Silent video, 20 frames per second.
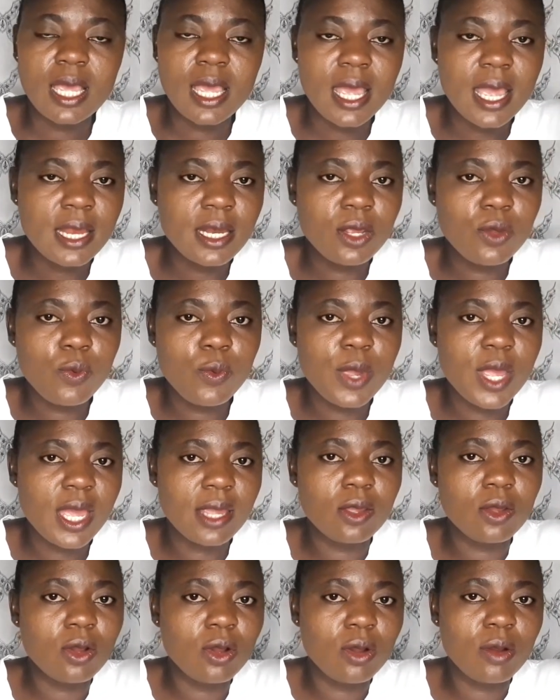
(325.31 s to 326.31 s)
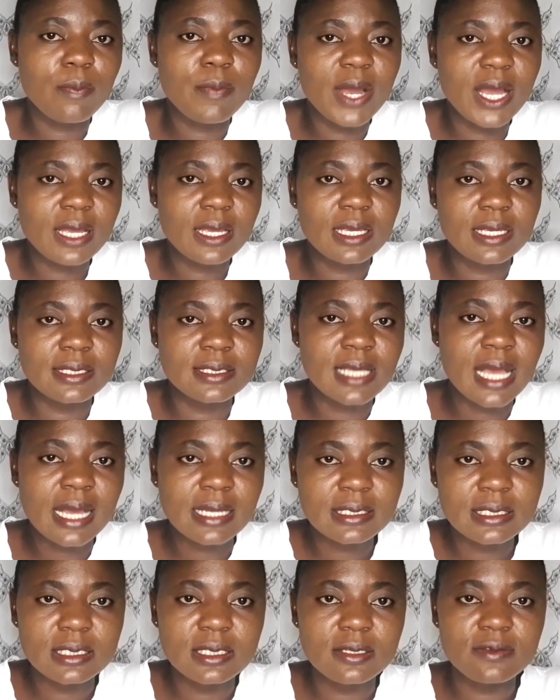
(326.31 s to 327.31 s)
Anywhere your bank is
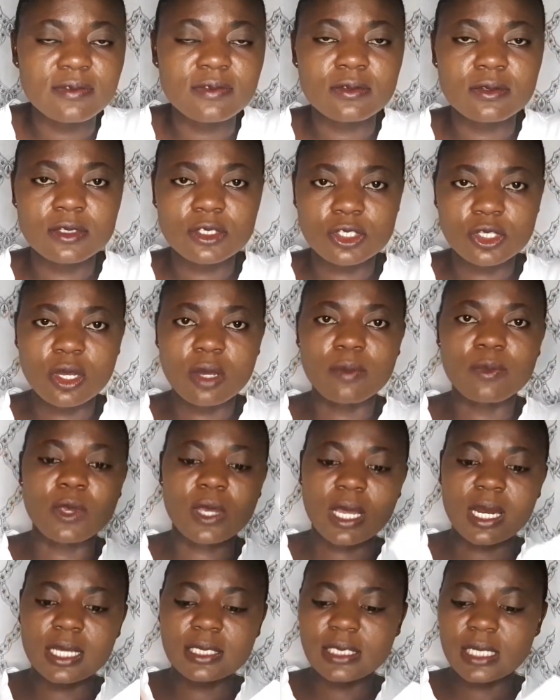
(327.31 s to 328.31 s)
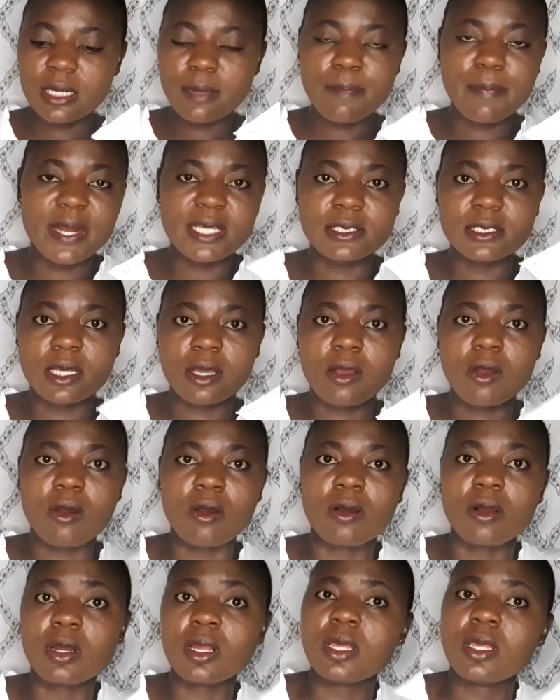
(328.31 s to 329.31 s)
active, you can actually place a
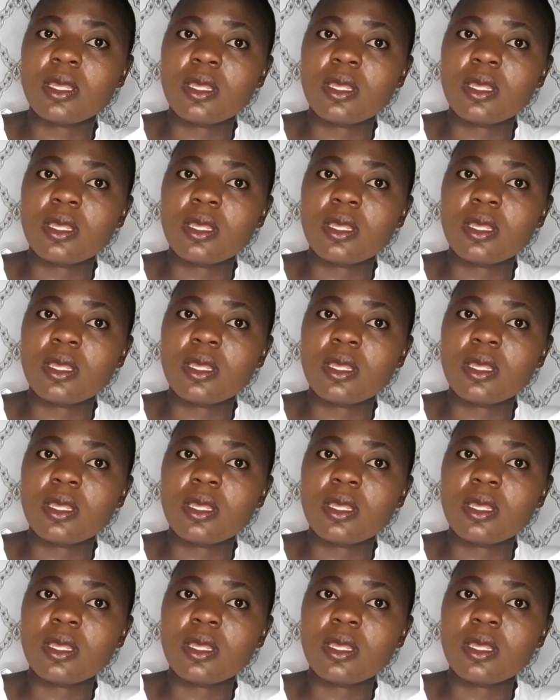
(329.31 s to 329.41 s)
call.